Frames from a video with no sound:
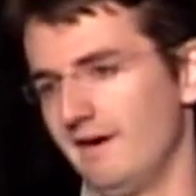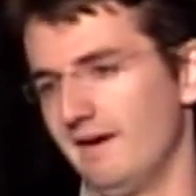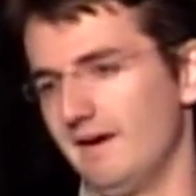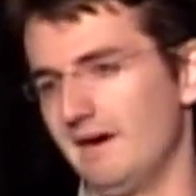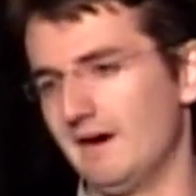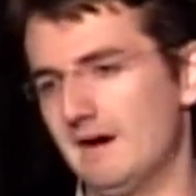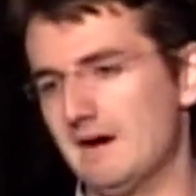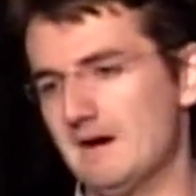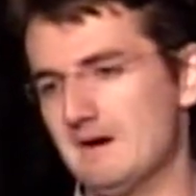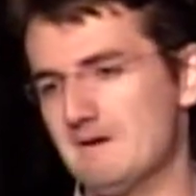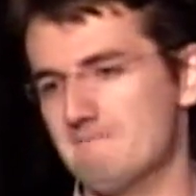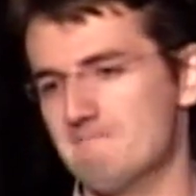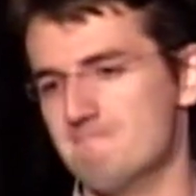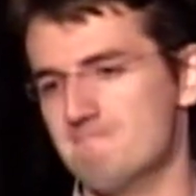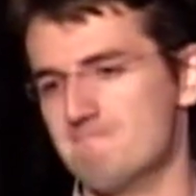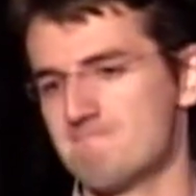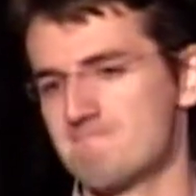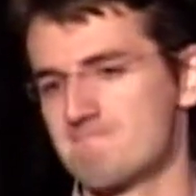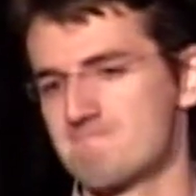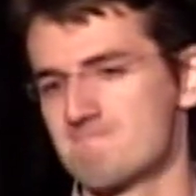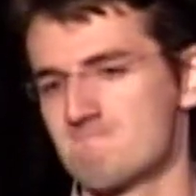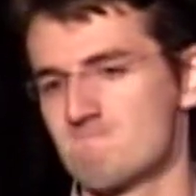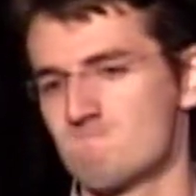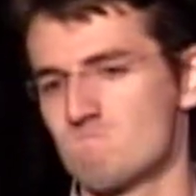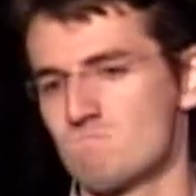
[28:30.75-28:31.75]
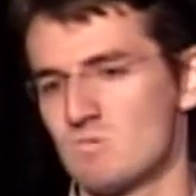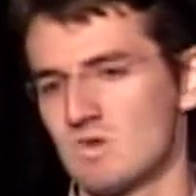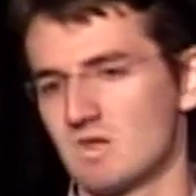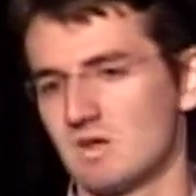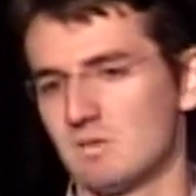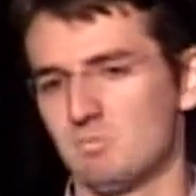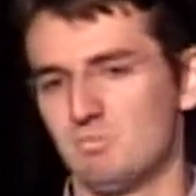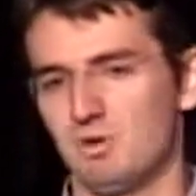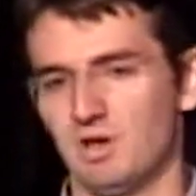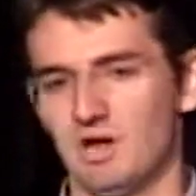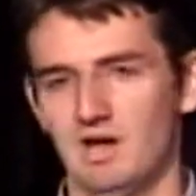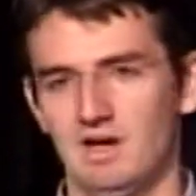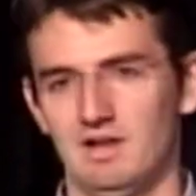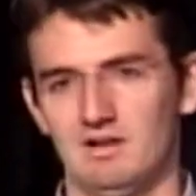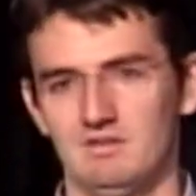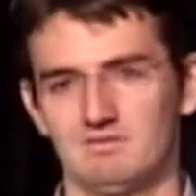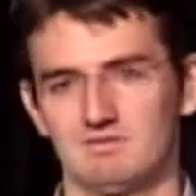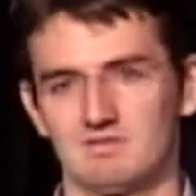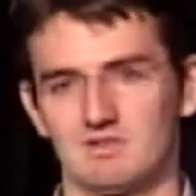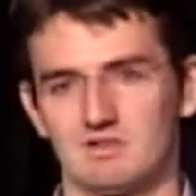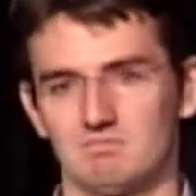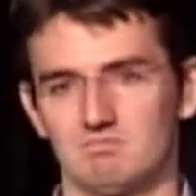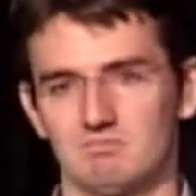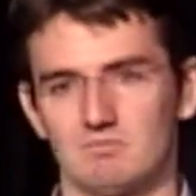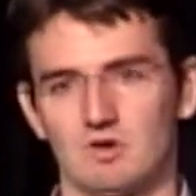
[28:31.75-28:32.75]

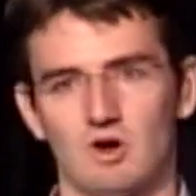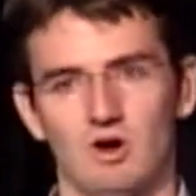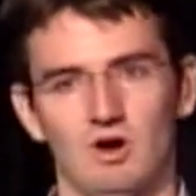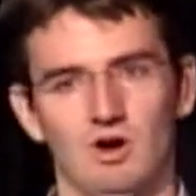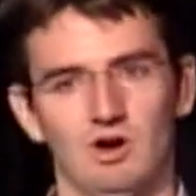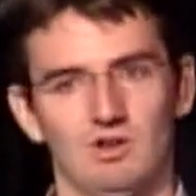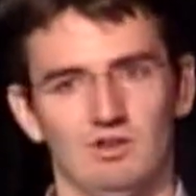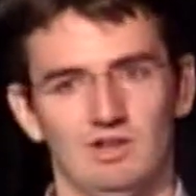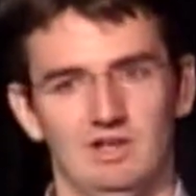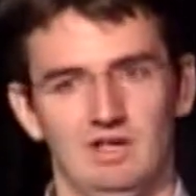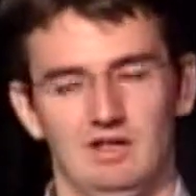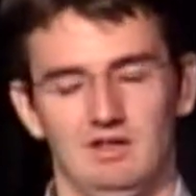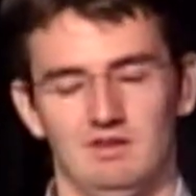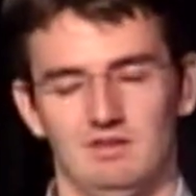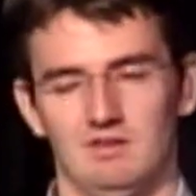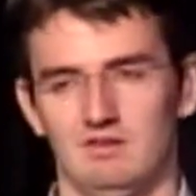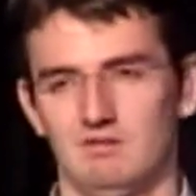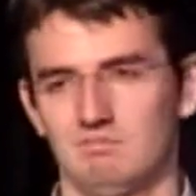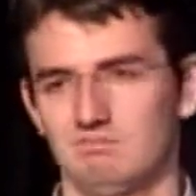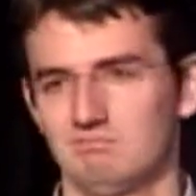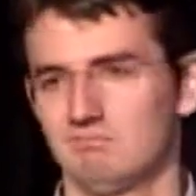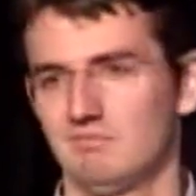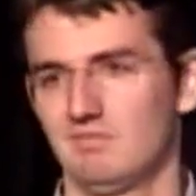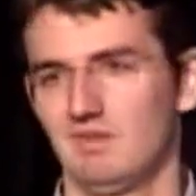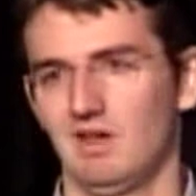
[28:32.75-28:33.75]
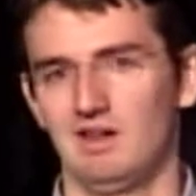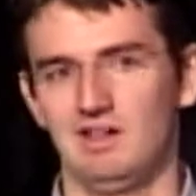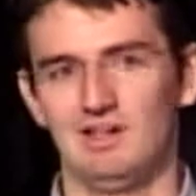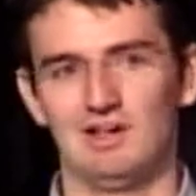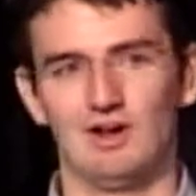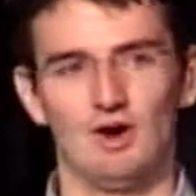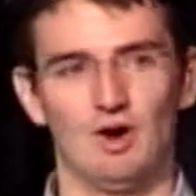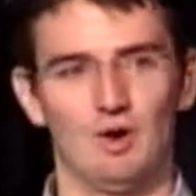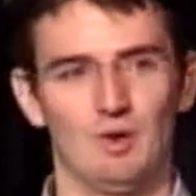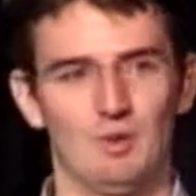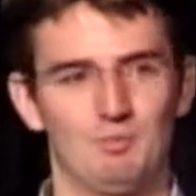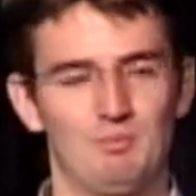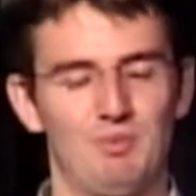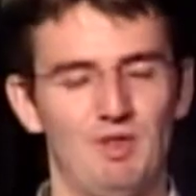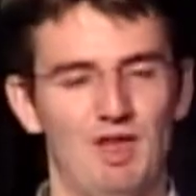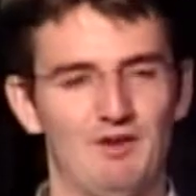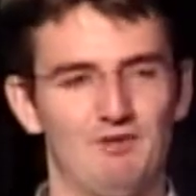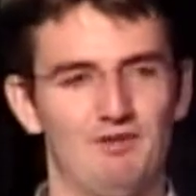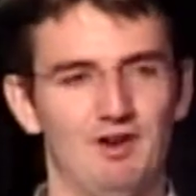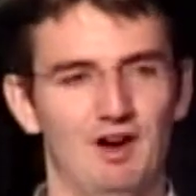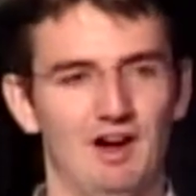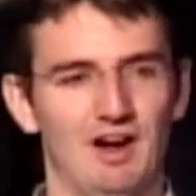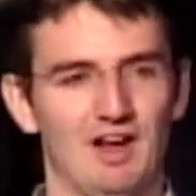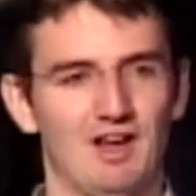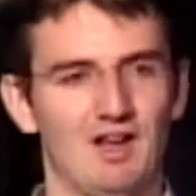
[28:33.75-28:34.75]
But currently, a
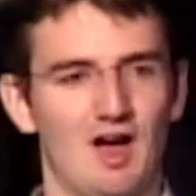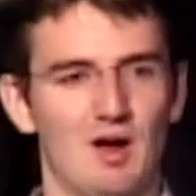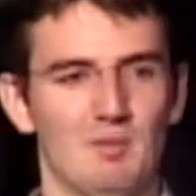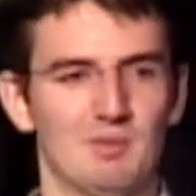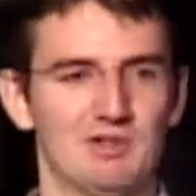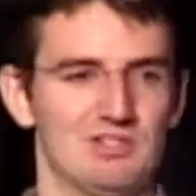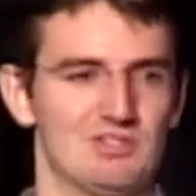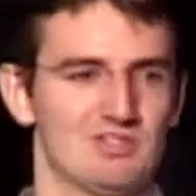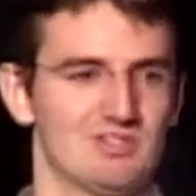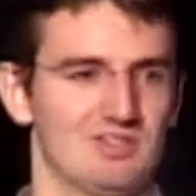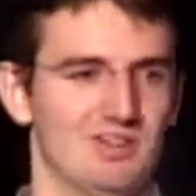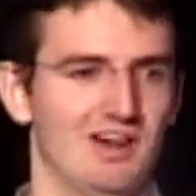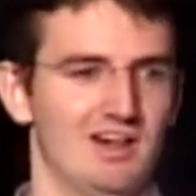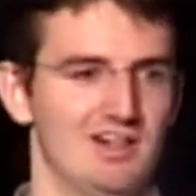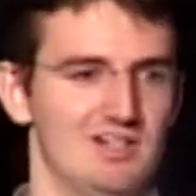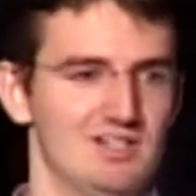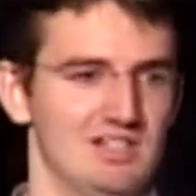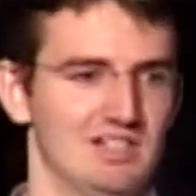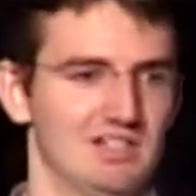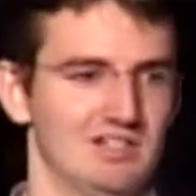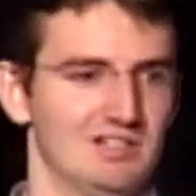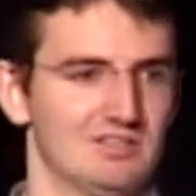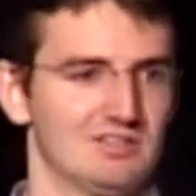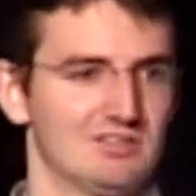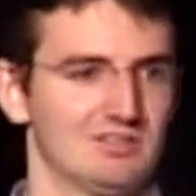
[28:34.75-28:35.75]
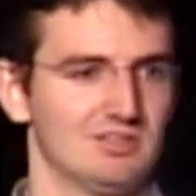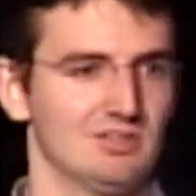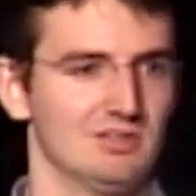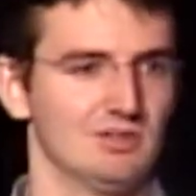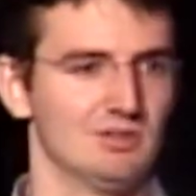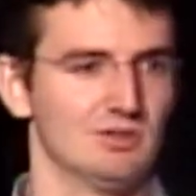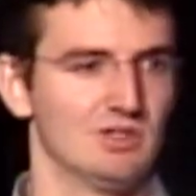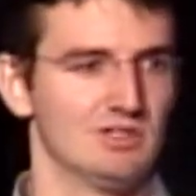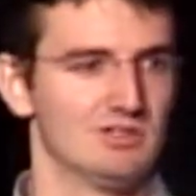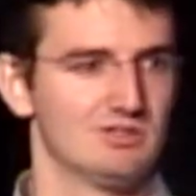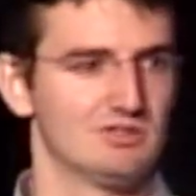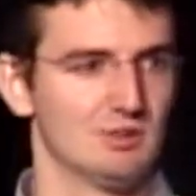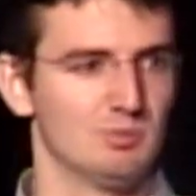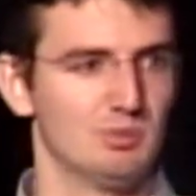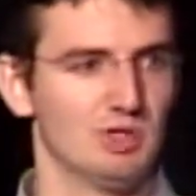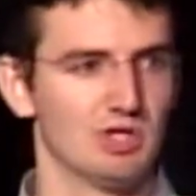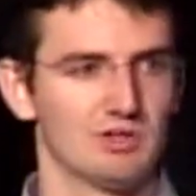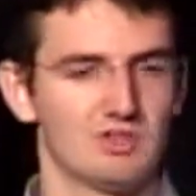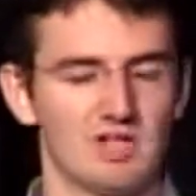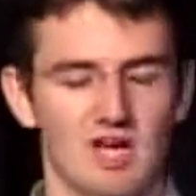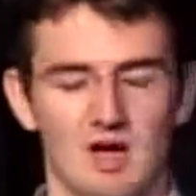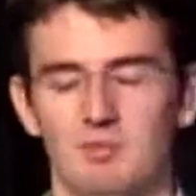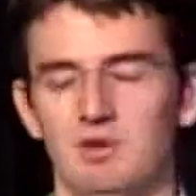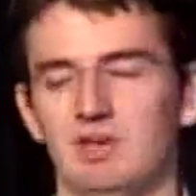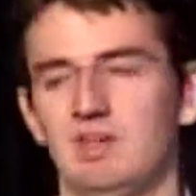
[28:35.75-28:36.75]
very common strategy is to
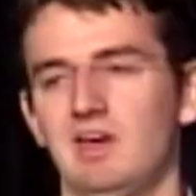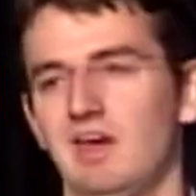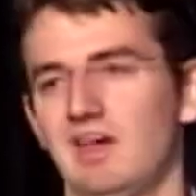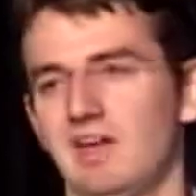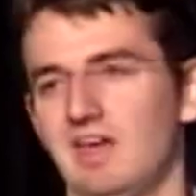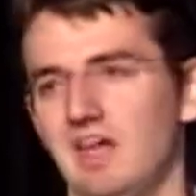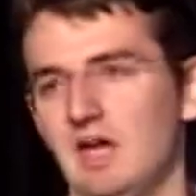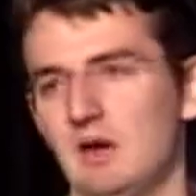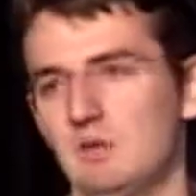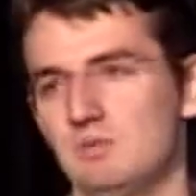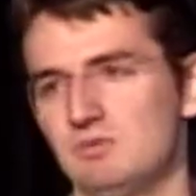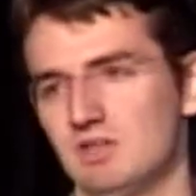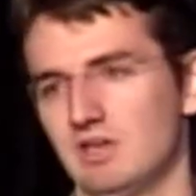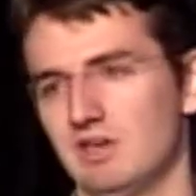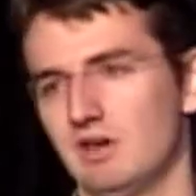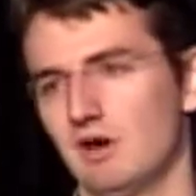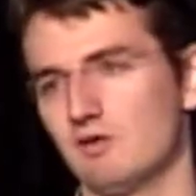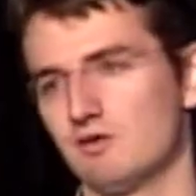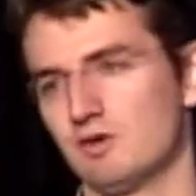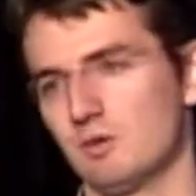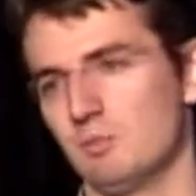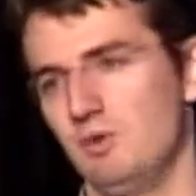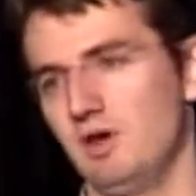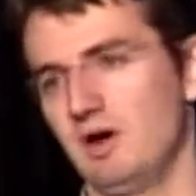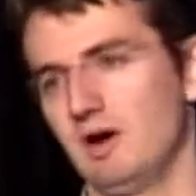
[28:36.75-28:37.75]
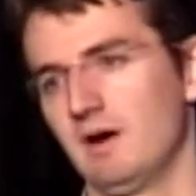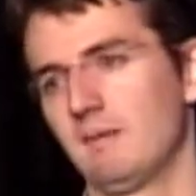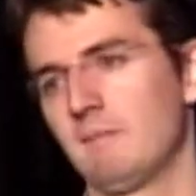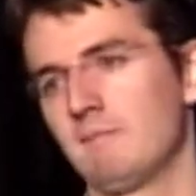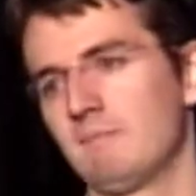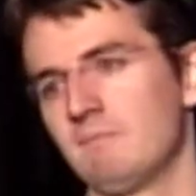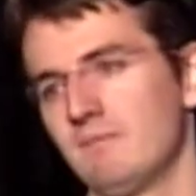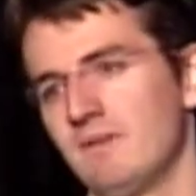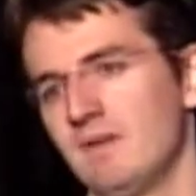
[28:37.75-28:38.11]
build copycat games and go from there.